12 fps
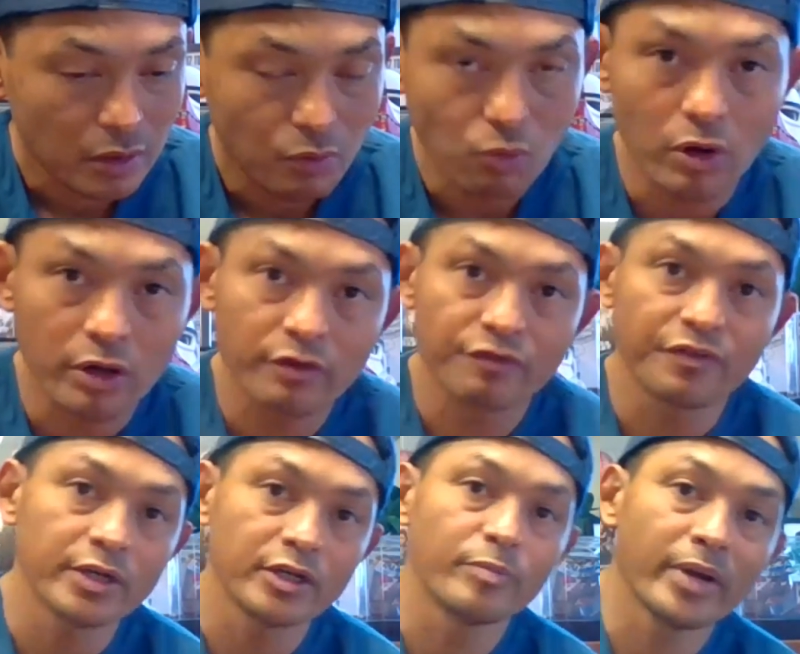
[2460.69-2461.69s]
one
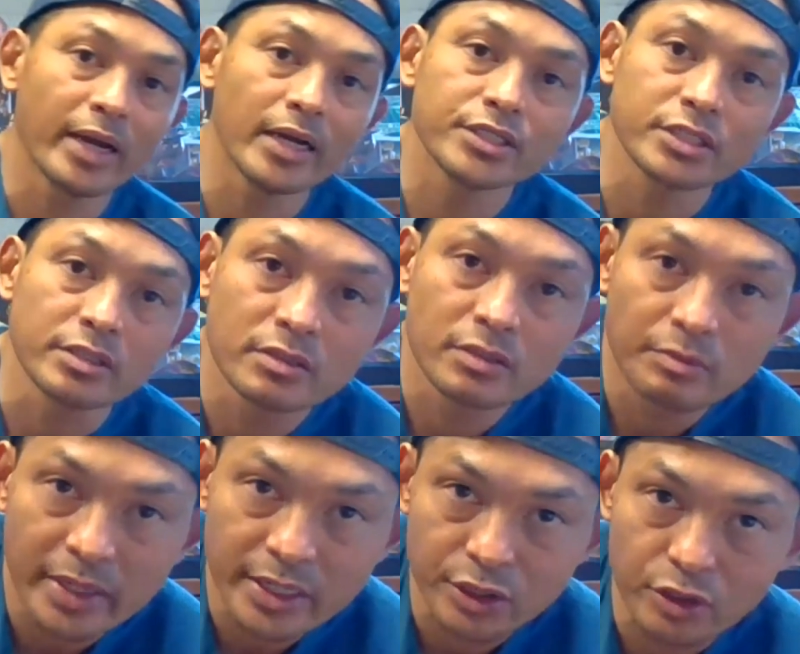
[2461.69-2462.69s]
find your passion
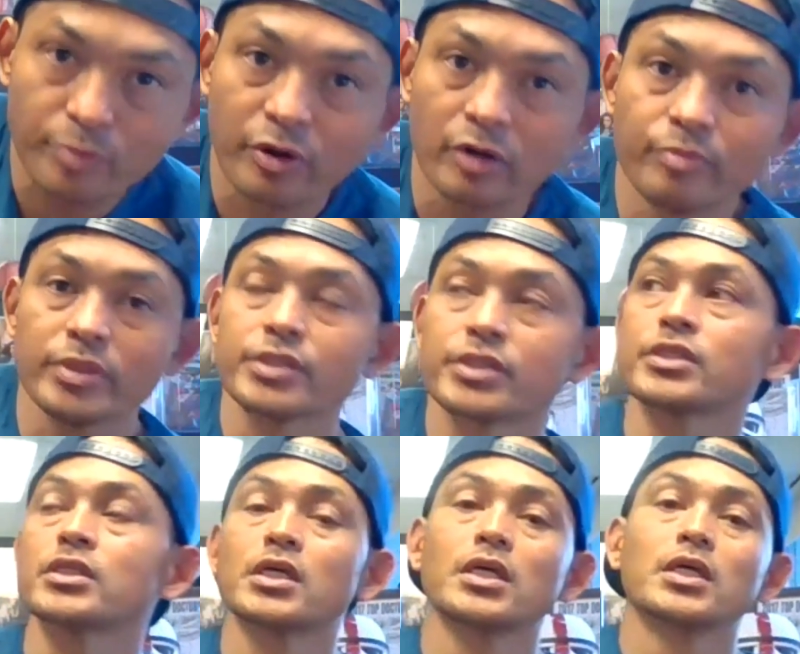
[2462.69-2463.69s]
make it your
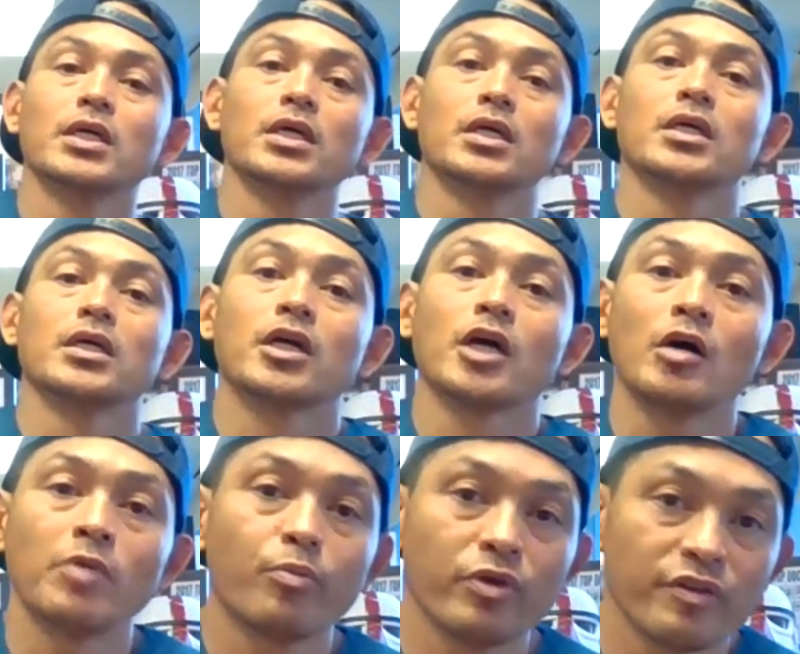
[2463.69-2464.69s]
purpose come
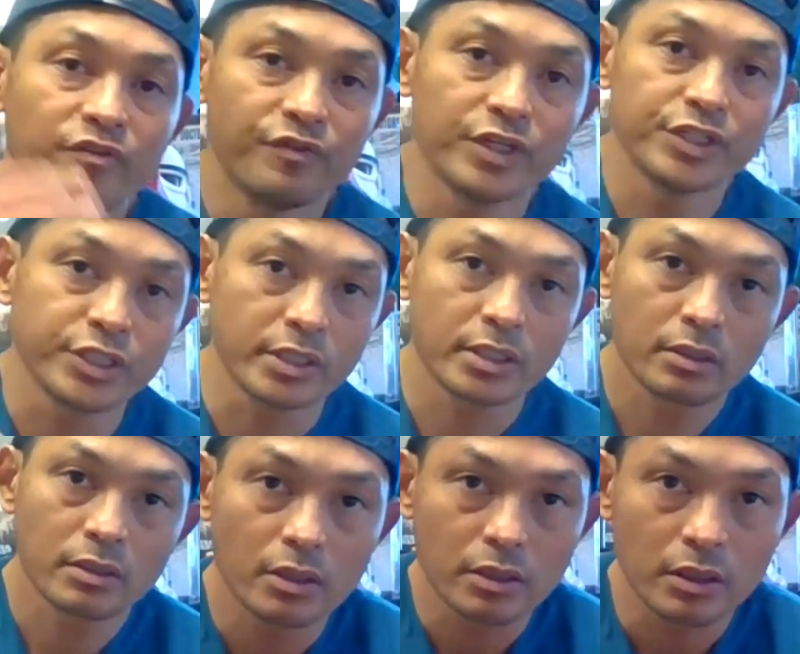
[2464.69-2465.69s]
up with a vision
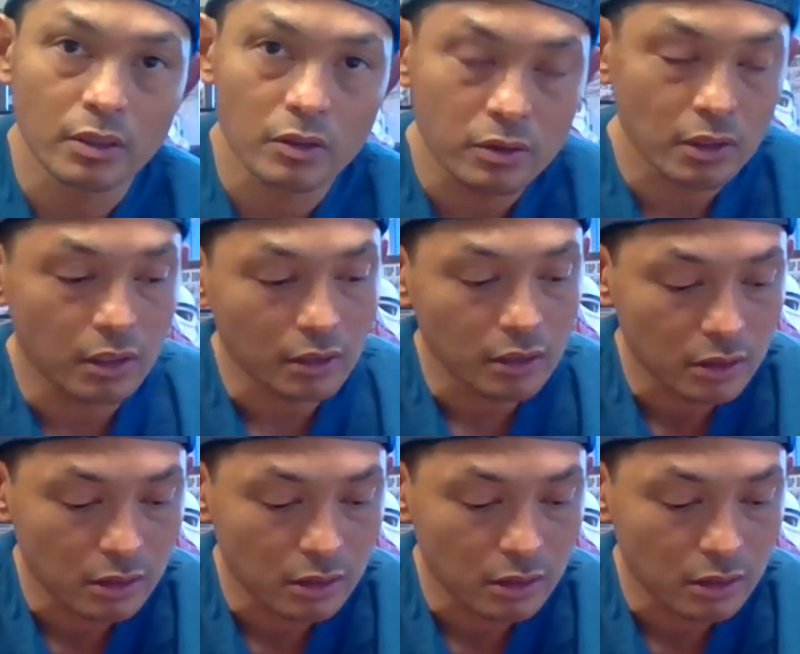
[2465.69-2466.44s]
you know like